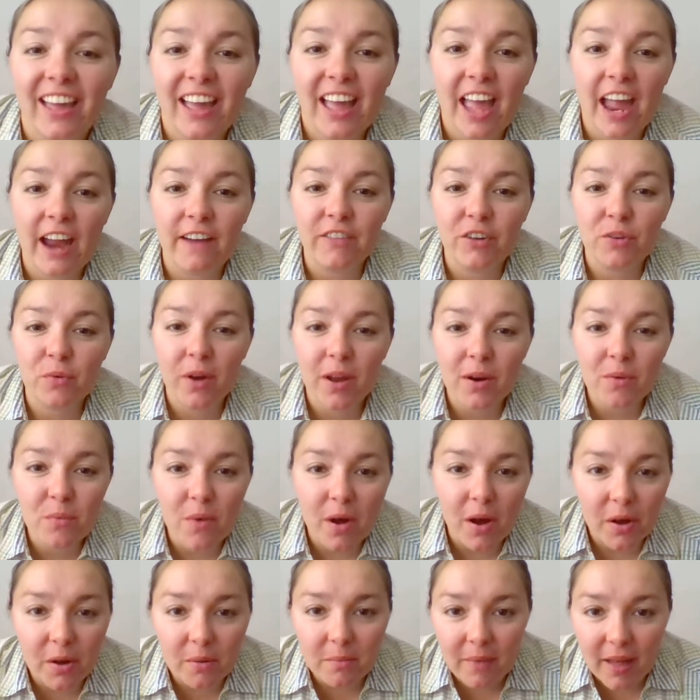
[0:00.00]
Hey everyone,
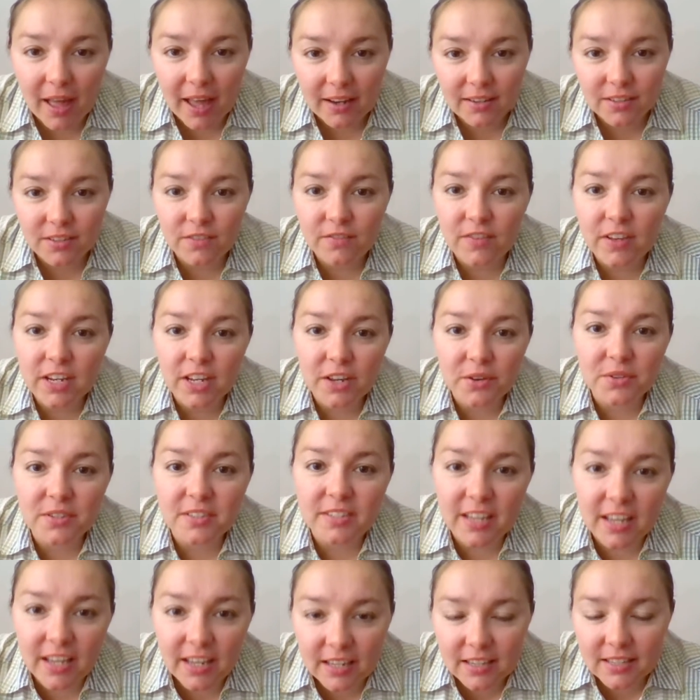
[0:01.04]
welcome back to video
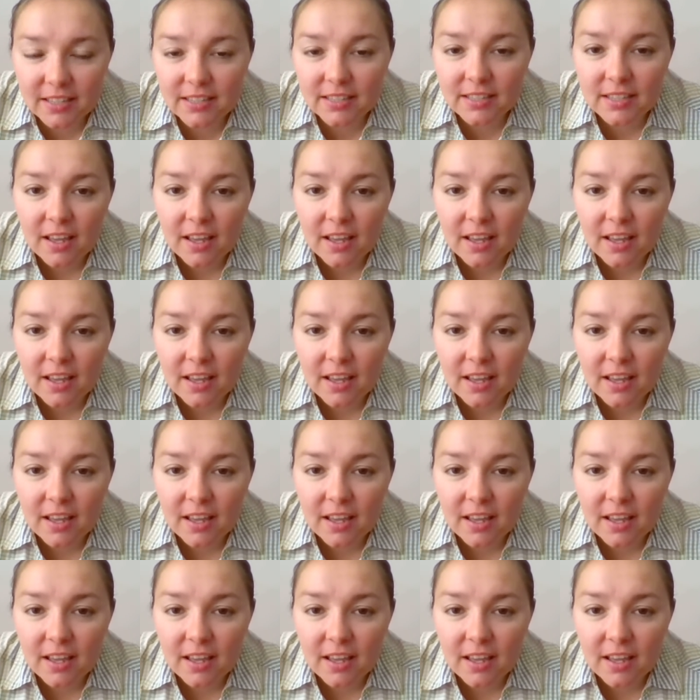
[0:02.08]
6.